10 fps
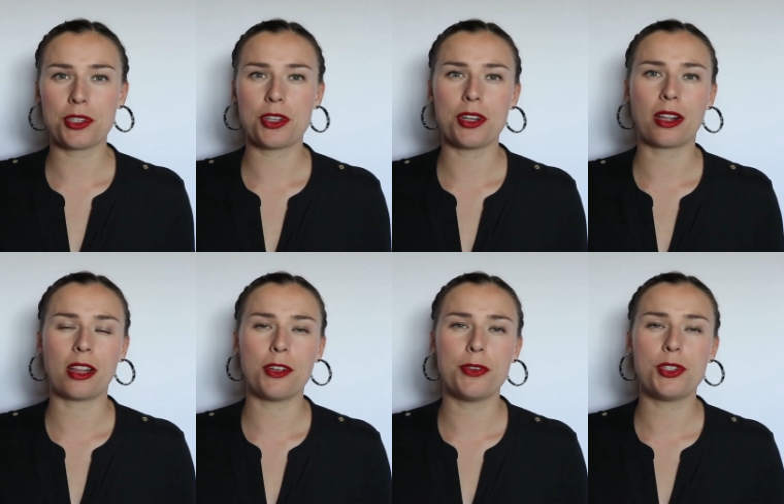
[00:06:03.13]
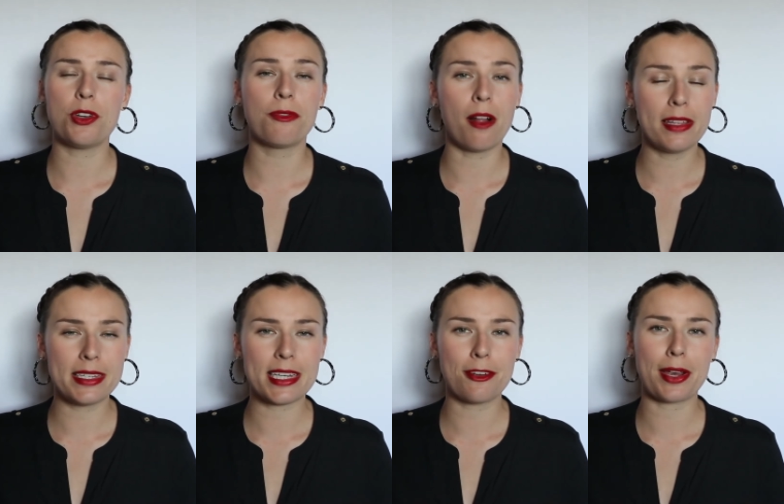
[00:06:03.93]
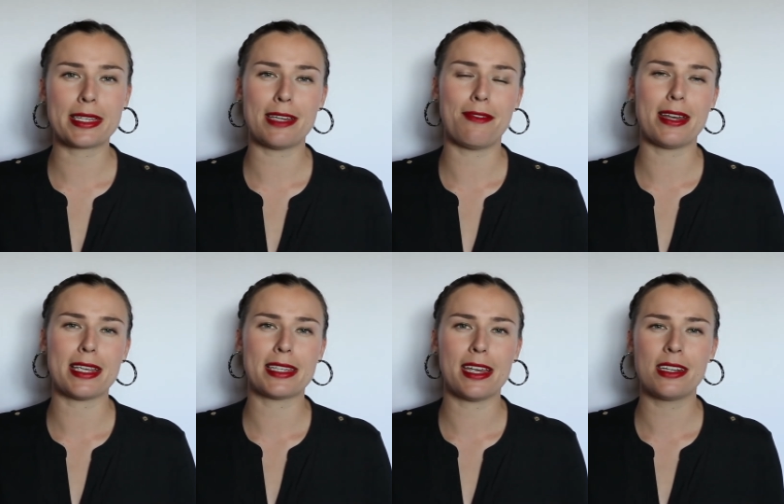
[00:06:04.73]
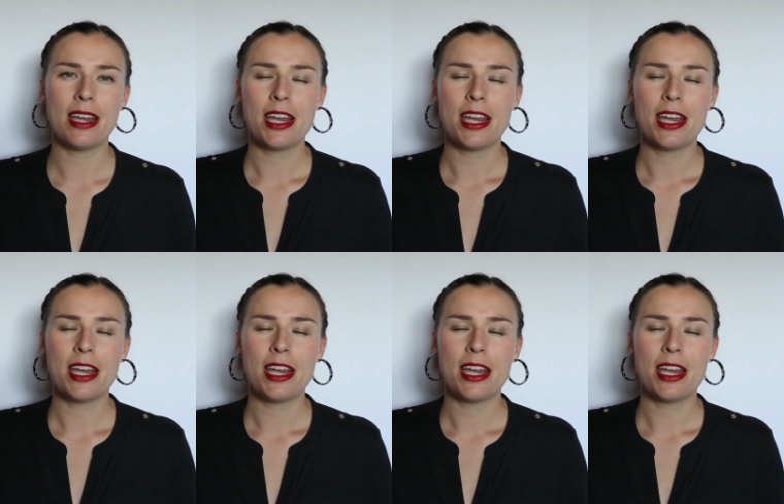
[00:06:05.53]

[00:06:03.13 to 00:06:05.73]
could include your volunteer activities and